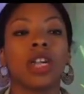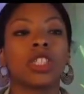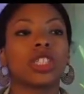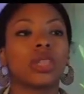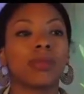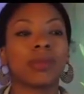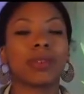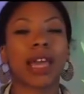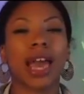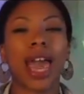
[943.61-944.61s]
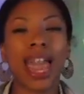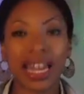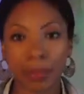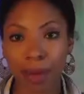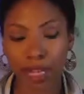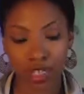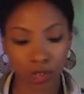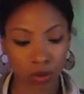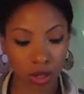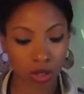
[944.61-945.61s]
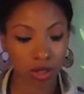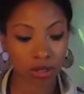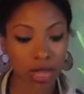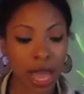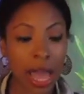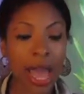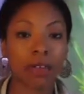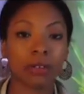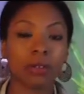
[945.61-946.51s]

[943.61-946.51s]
She can be anybody she wants to, and